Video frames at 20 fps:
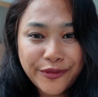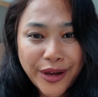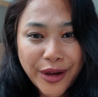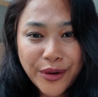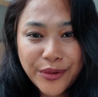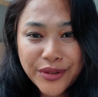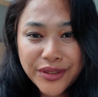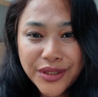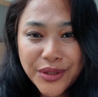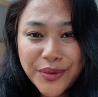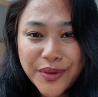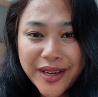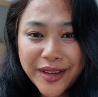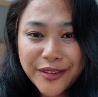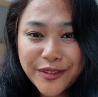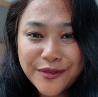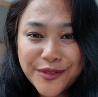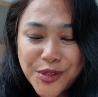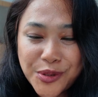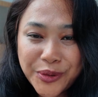found a new
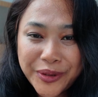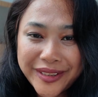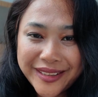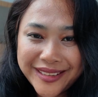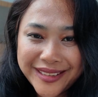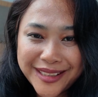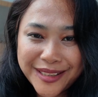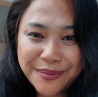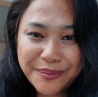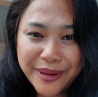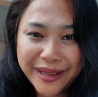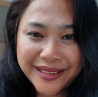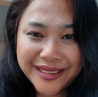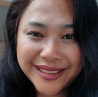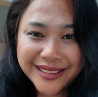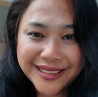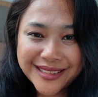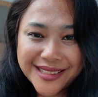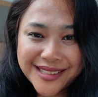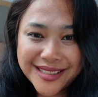kind of joy in
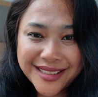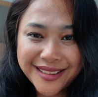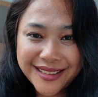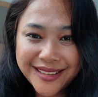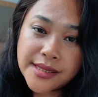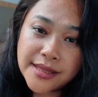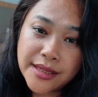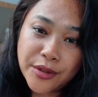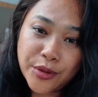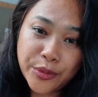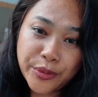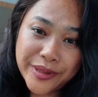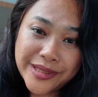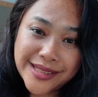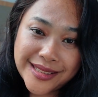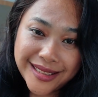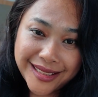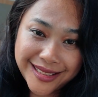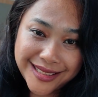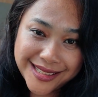independence. It's not
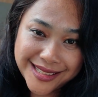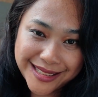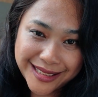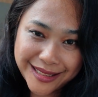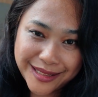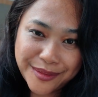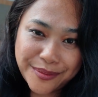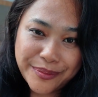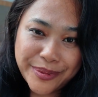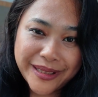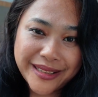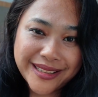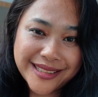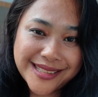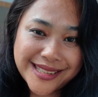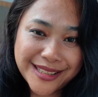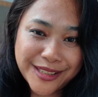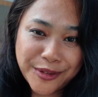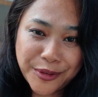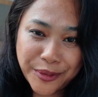always easy, but
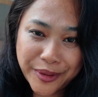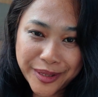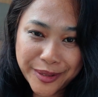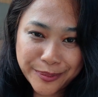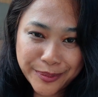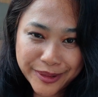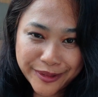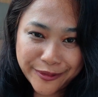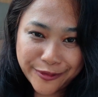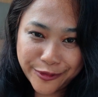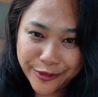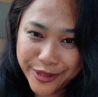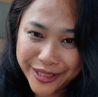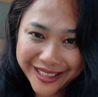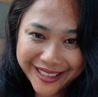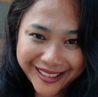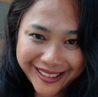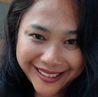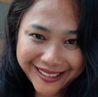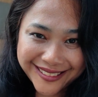it's incredibly
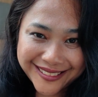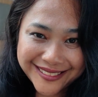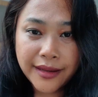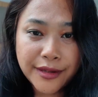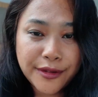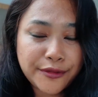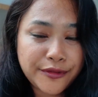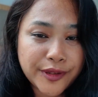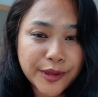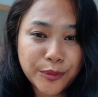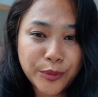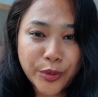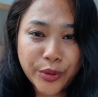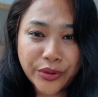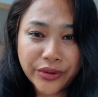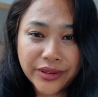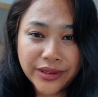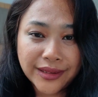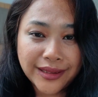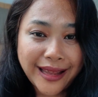freeing. I feel
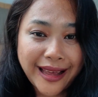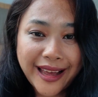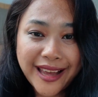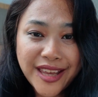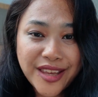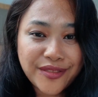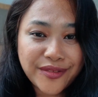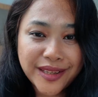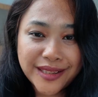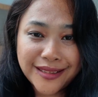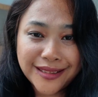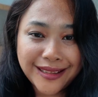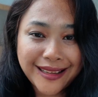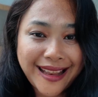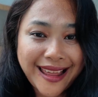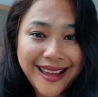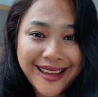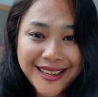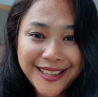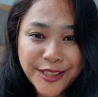more alive and
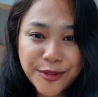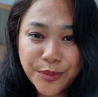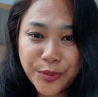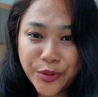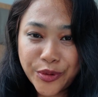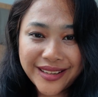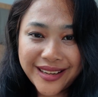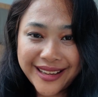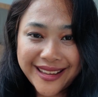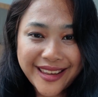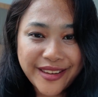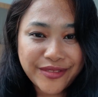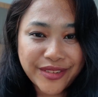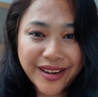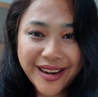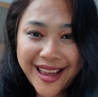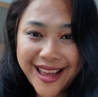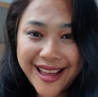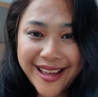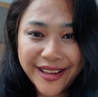aligned than I
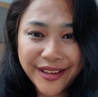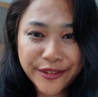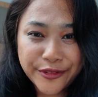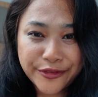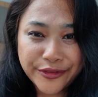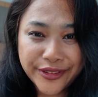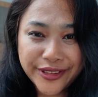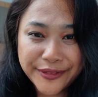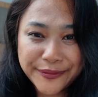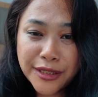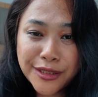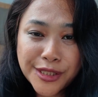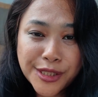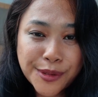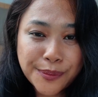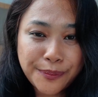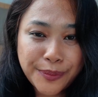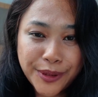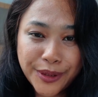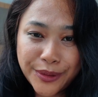ever have.
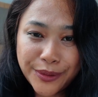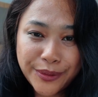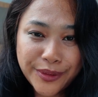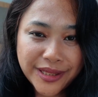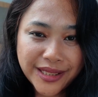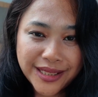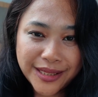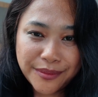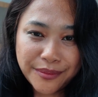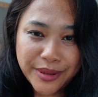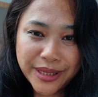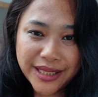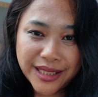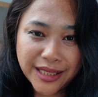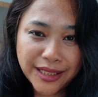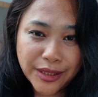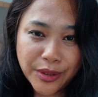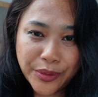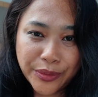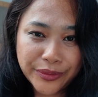There's beauty in
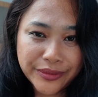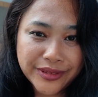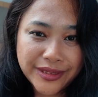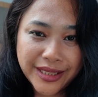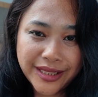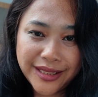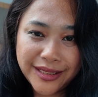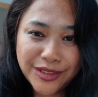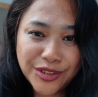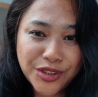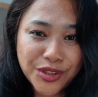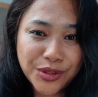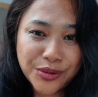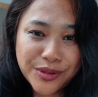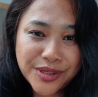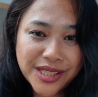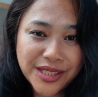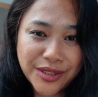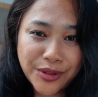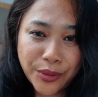being alone, in
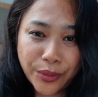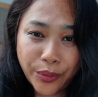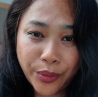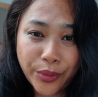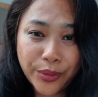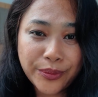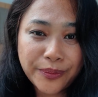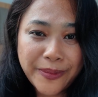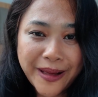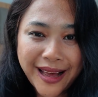choosing your own